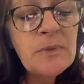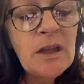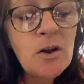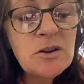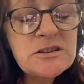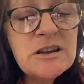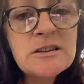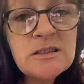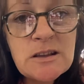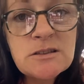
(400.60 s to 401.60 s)
and I
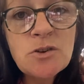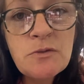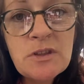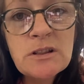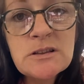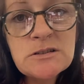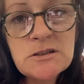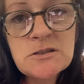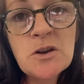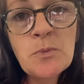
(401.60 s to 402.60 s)
ticked things off the list
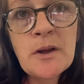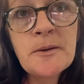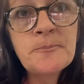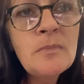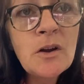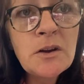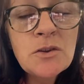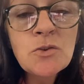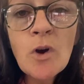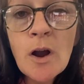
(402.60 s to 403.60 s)
as I went. I
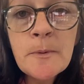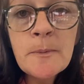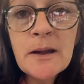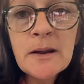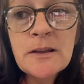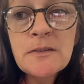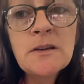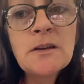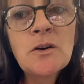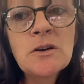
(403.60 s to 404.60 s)
didn't gripe about
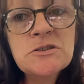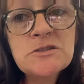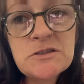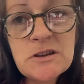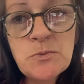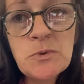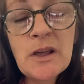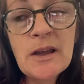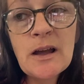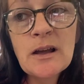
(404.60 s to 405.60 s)
anything. I just did what
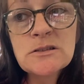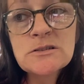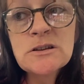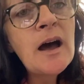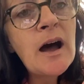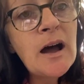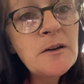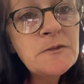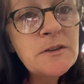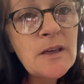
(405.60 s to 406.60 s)
they asked.
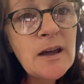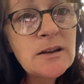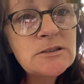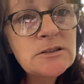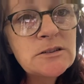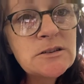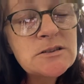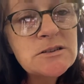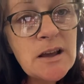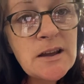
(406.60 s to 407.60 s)
After that
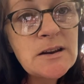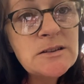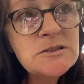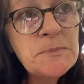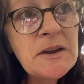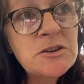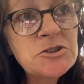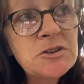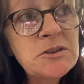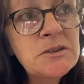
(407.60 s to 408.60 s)
second
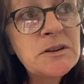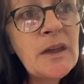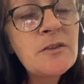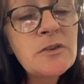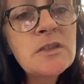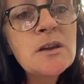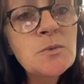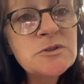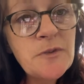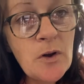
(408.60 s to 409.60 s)
inspection, everything
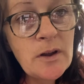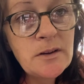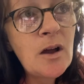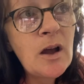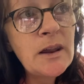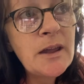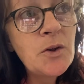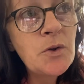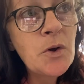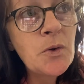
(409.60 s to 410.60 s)
was fine. I let
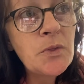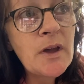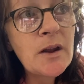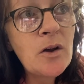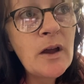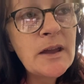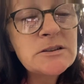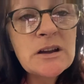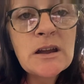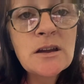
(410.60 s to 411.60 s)
her know that I had
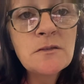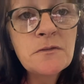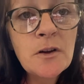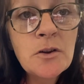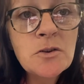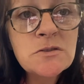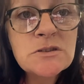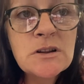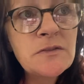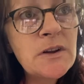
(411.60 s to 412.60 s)
taken photos
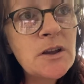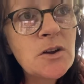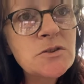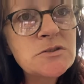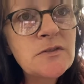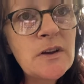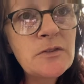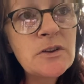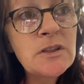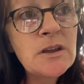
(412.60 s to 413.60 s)
and videos of
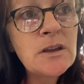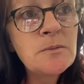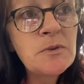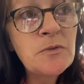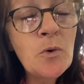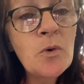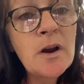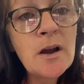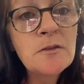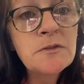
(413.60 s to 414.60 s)
everything before
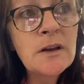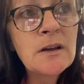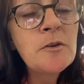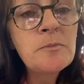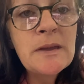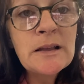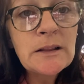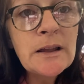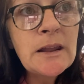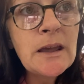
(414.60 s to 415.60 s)
and after, of me
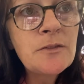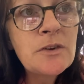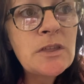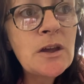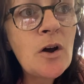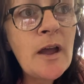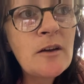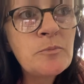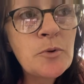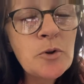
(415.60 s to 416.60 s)
cleaning everything. I
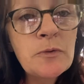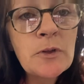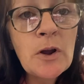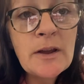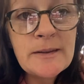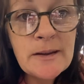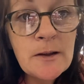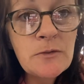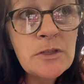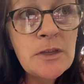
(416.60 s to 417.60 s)
have proof that I did
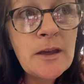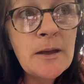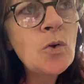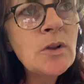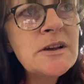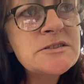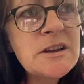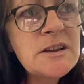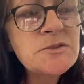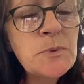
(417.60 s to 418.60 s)
everything. All I
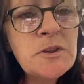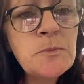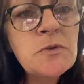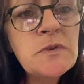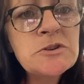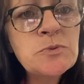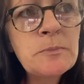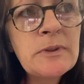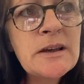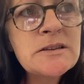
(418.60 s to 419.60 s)
say is, when you move into a
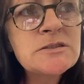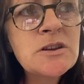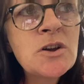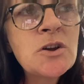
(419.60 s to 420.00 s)
place,